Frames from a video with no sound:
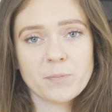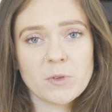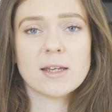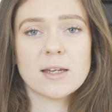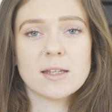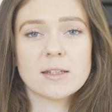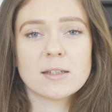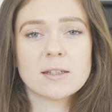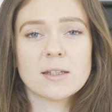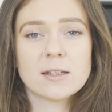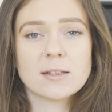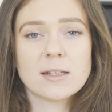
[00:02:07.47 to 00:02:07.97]

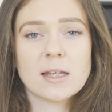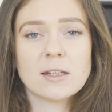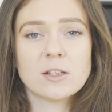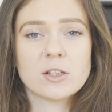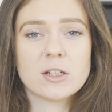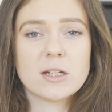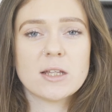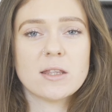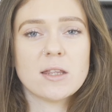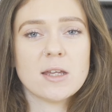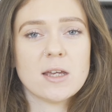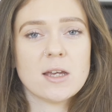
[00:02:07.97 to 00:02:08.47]
It's
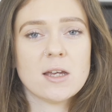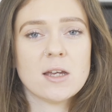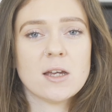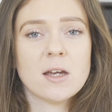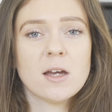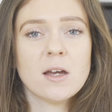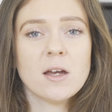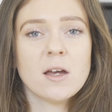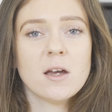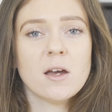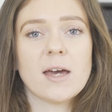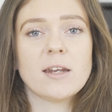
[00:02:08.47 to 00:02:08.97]
essentially
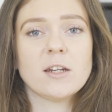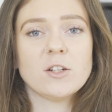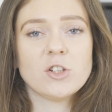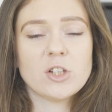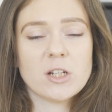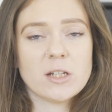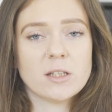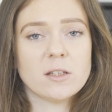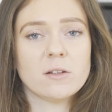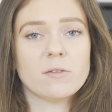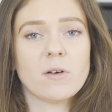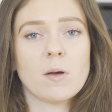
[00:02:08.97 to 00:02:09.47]
the
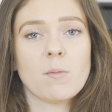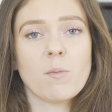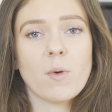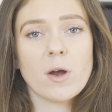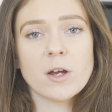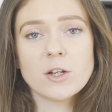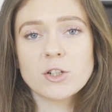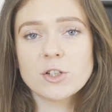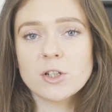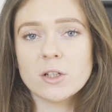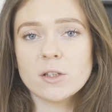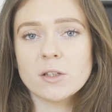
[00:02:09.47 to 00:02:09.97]
energy and the
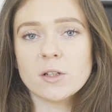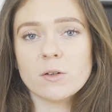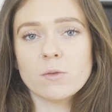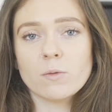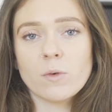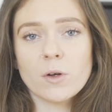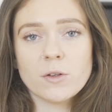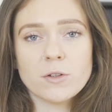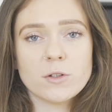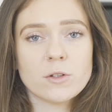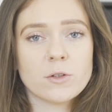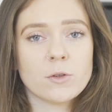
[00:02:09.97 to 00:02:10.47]
vibration
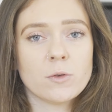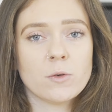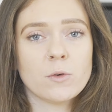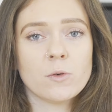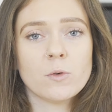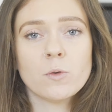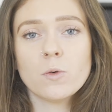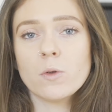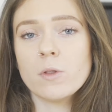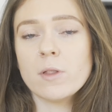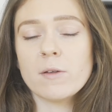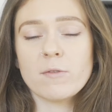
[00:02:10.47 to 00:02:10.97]
that runs
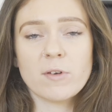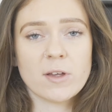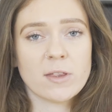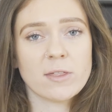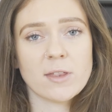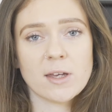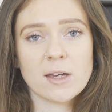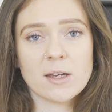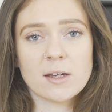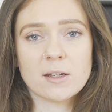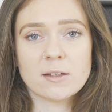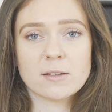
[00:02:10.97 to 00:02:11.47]
through all living
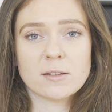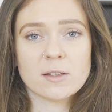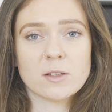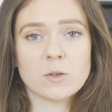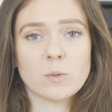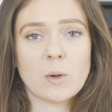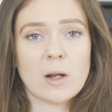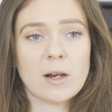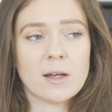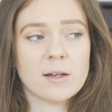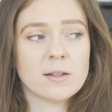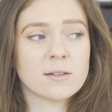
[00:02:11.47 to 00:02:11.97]
things
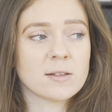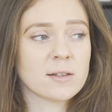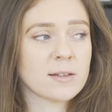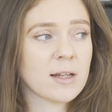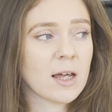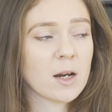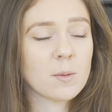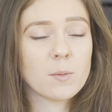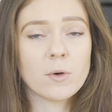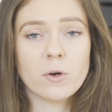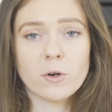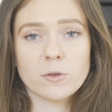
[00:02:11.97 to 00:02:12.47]
as well as
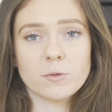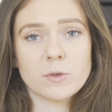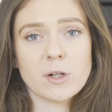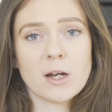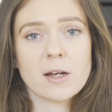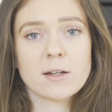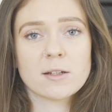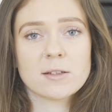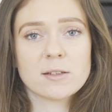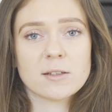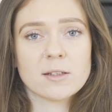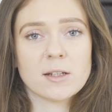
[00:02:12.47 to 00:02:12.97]
inanimate
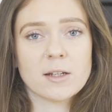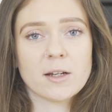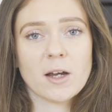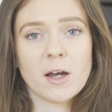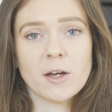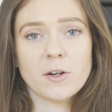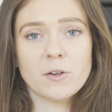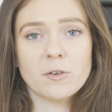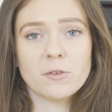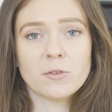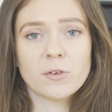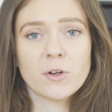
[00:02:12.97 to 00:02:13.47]
objects. It
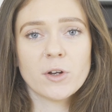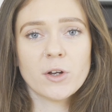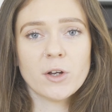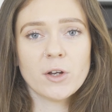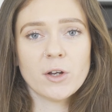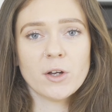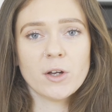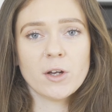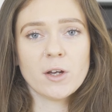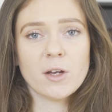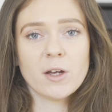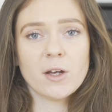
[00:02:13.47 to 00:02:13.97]
kind of
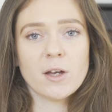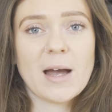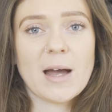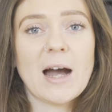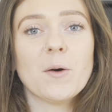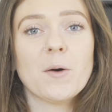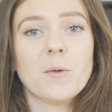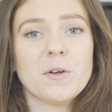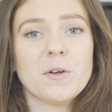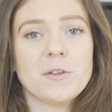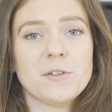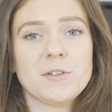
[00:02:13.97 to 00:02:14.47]

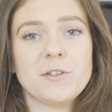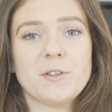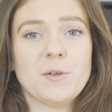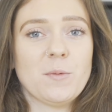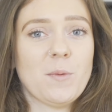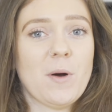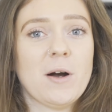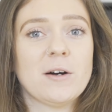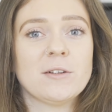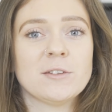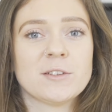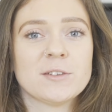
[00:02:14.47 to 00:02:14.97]
powers the
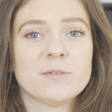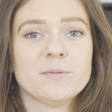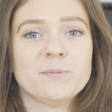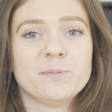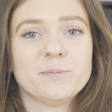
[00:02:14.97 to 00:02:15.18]
world.